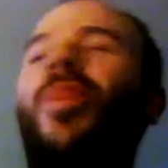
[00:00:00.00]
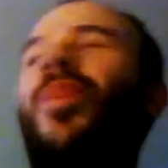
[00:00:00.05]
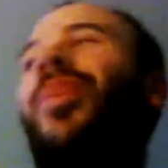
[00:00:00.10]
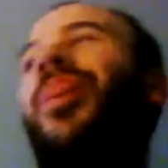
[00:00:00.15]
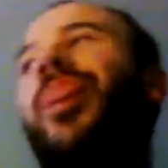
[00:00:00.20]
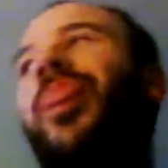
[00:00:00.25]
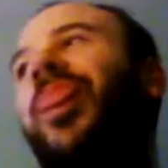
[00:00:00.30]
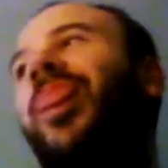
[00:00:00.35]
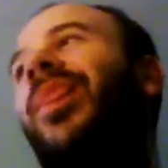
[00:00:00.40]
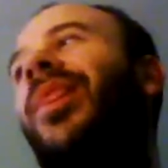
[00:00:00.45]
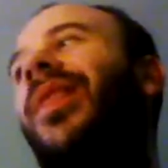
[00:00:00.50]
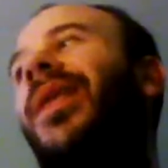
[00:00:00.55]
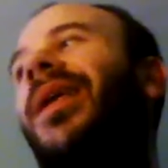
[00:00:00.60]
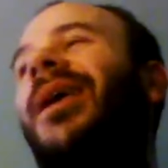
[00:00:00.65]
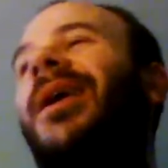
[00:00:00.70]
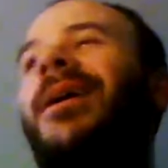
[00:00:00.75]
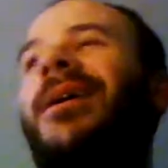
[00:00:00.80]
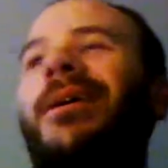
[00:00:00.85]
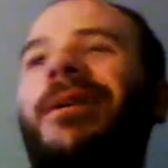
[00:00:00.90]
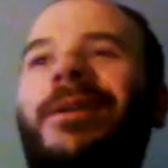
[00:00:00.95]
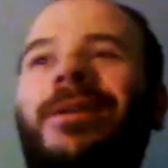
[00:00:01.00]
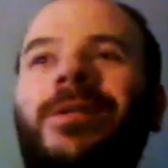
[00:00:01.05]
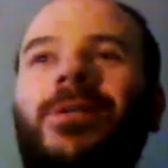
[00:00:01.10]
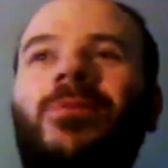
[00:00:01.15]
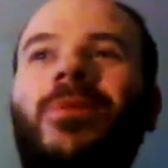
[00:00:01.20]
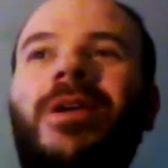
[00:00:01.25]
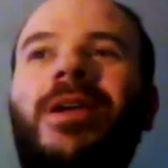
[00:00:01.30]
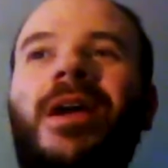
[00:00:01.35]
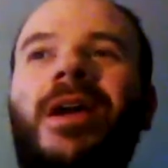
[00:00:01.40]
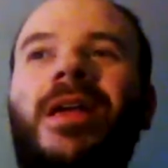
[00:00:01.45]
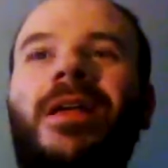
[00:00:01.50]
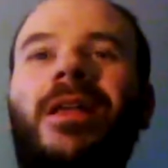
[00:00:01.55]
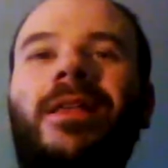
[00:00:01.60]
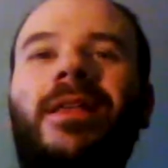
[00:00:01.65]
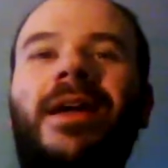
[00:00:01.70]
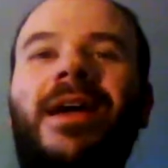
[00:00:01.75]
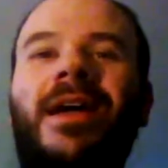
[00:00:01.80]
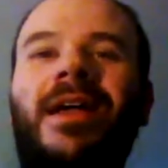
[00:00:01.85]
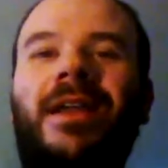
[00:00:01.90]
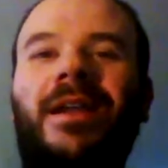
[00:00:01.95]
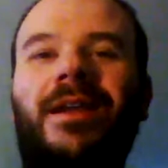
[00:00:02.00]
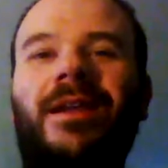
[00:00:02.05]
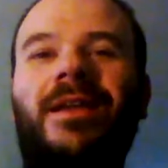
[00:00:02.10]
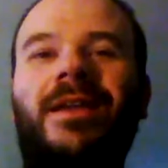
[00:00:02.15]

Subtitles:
Because we got a lot